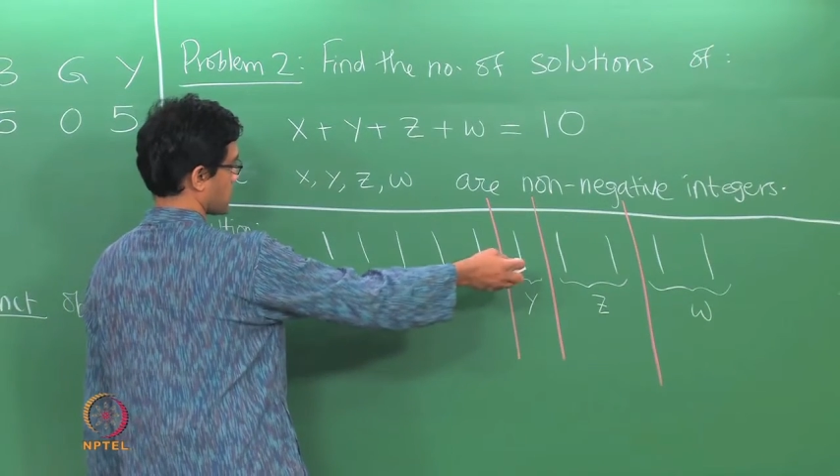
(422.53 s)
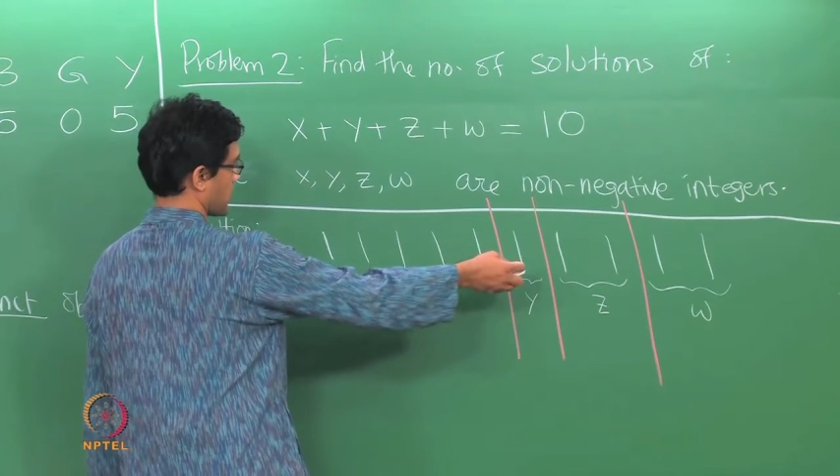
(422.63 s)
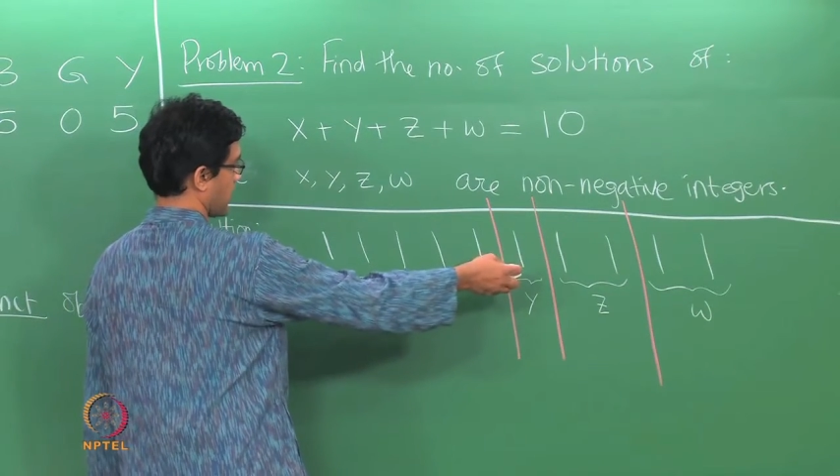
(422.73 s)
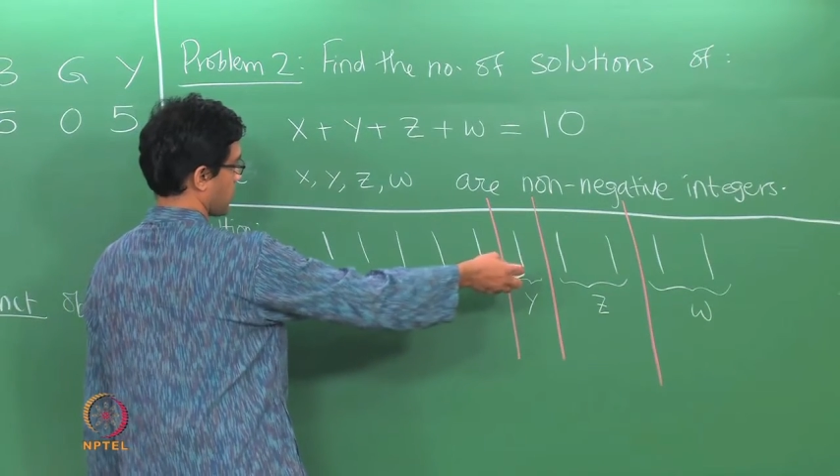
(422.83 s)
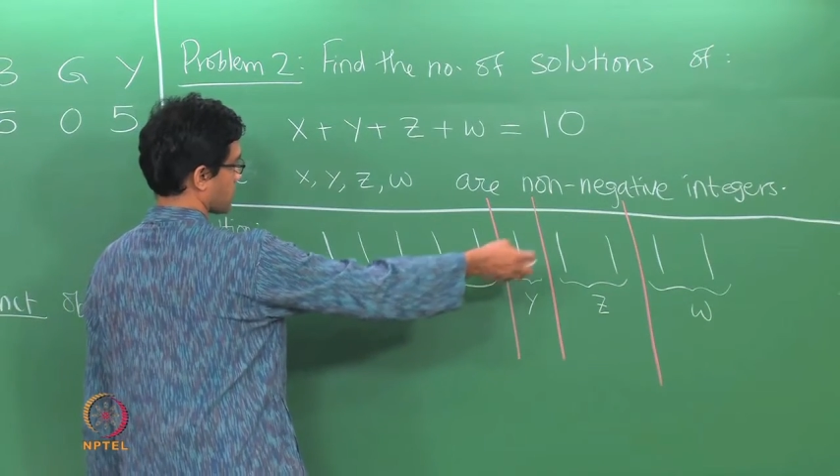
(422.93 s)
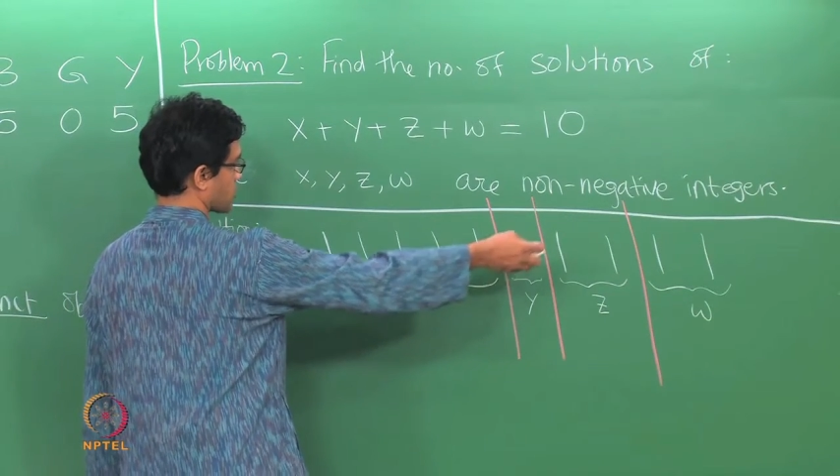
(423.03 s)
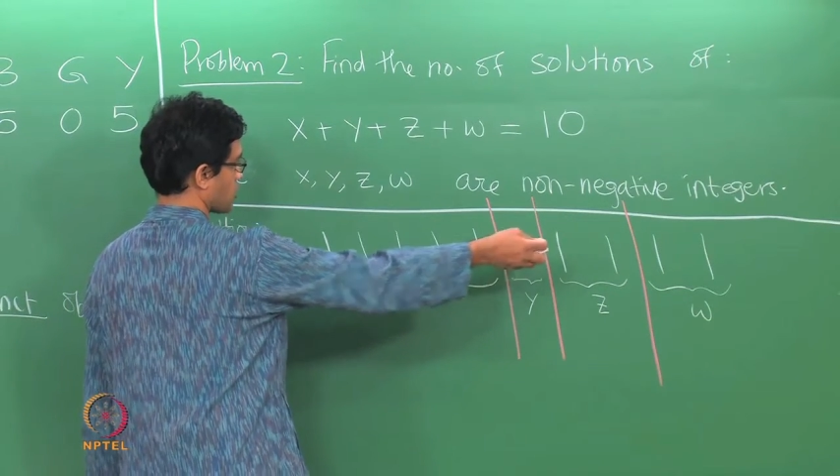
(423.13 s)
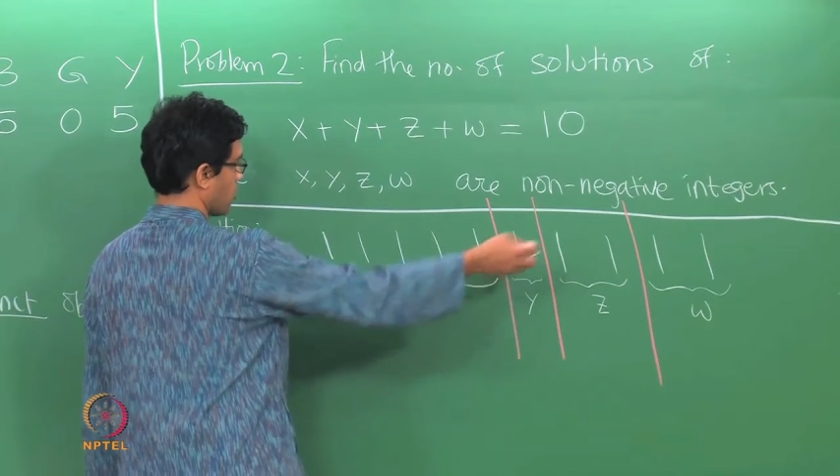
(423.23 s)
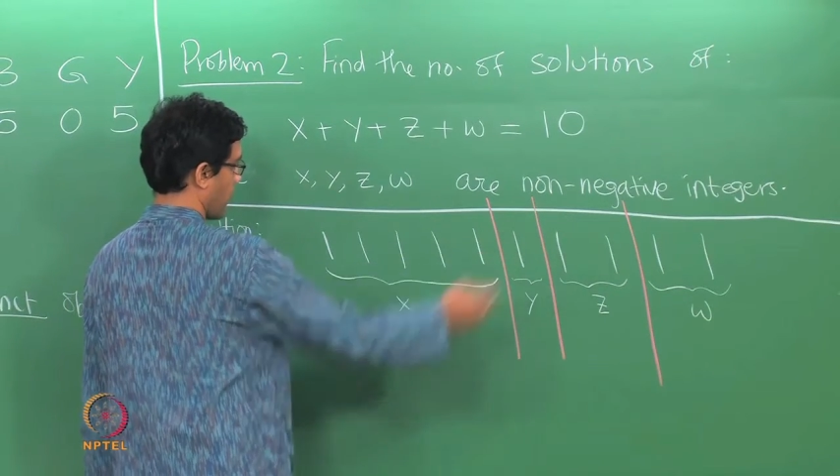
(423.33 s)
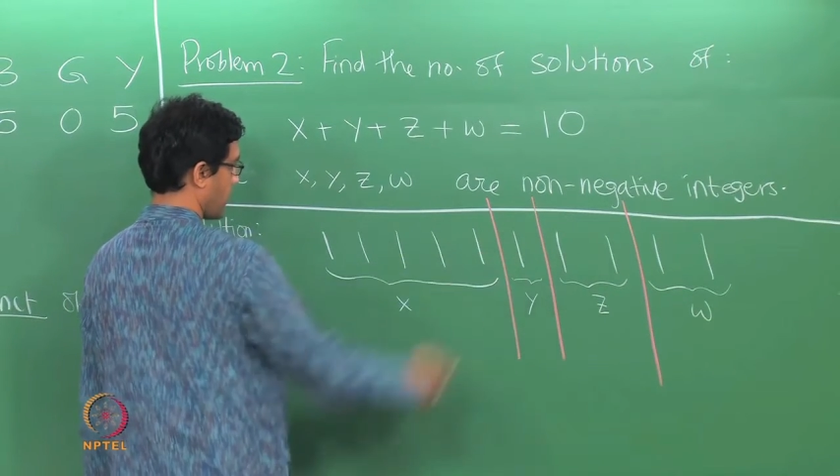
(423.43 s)
z equals
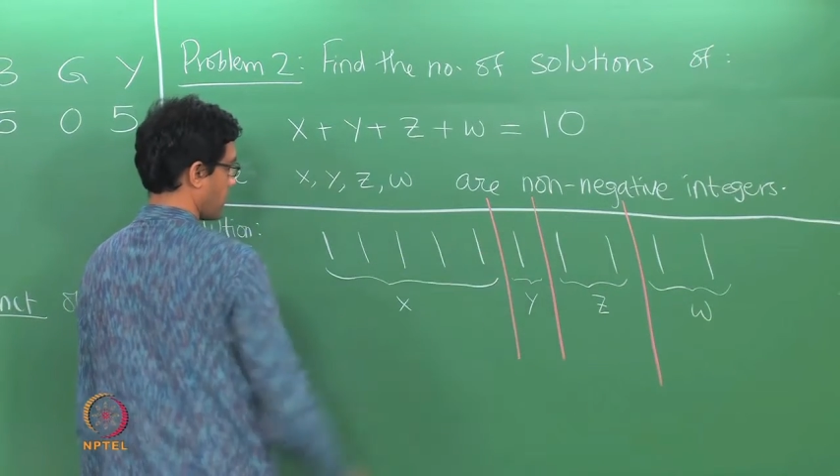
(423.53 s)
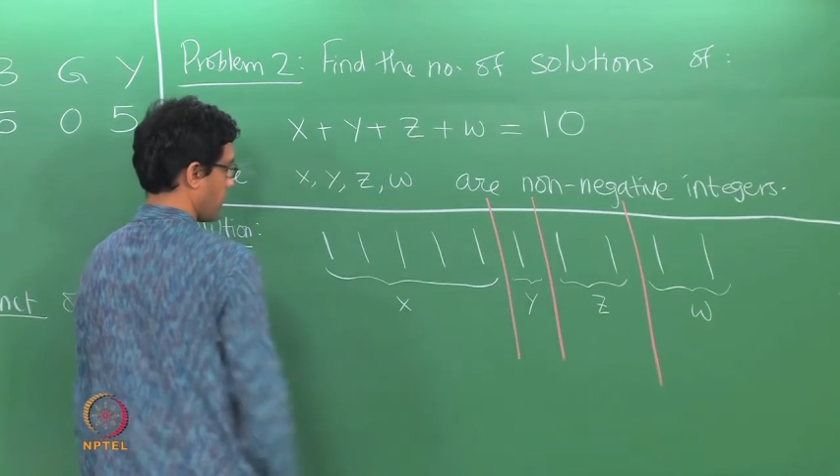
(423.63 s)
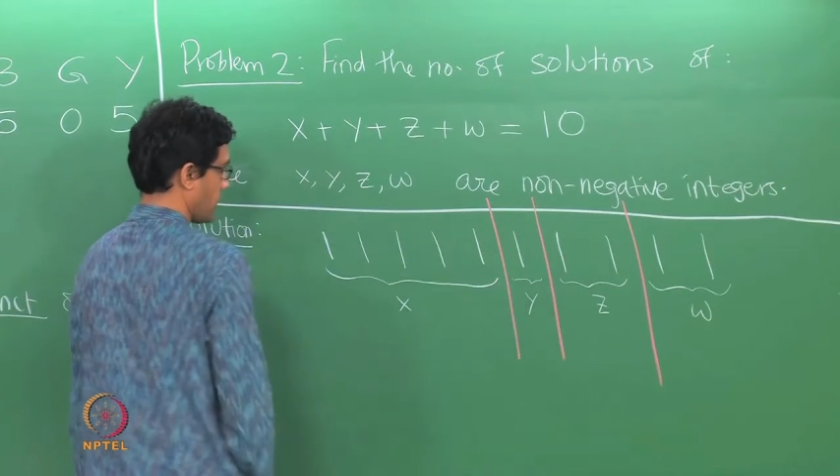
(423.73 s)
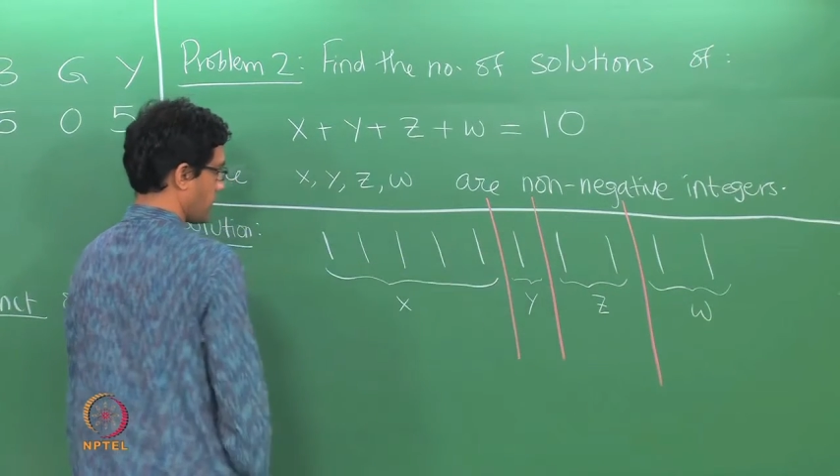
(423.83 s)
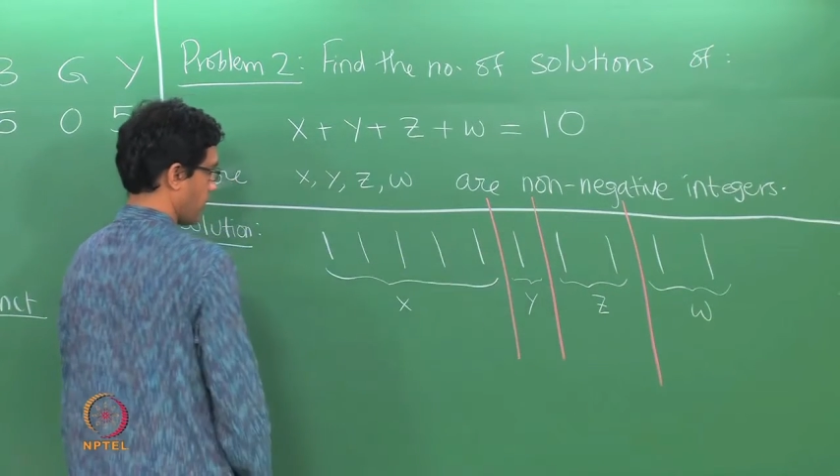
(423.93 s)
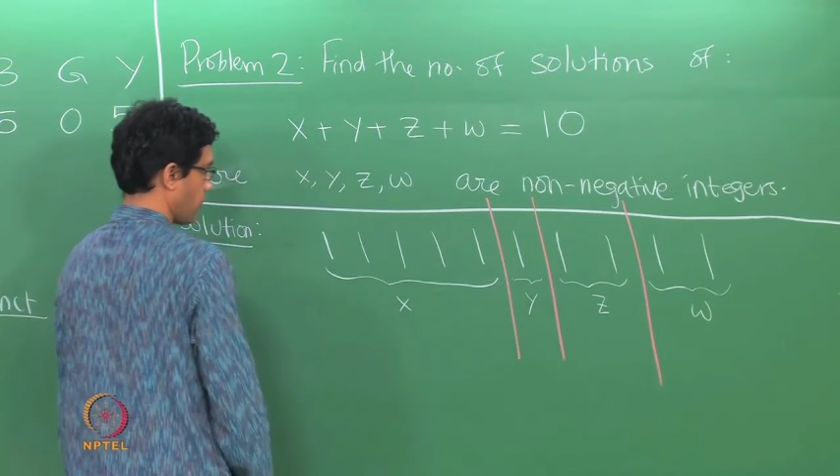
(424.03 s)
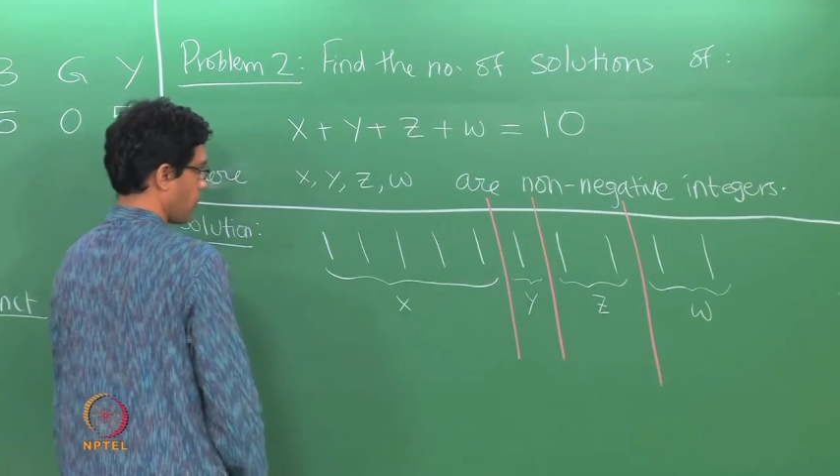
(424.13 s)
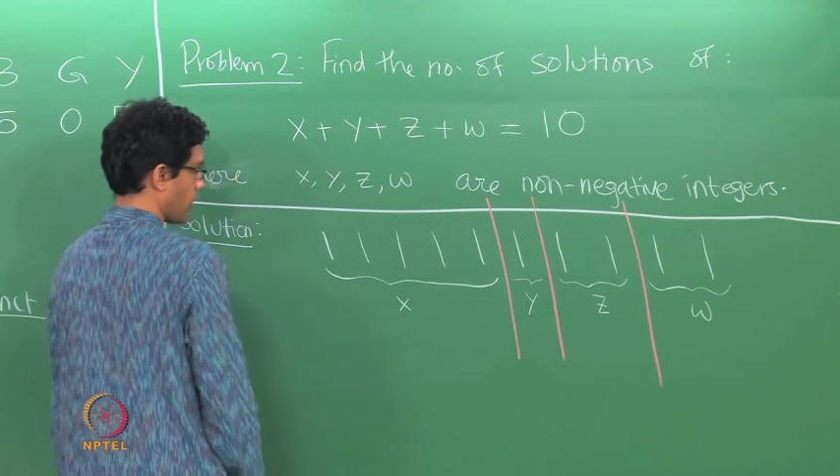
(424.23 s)
2 and w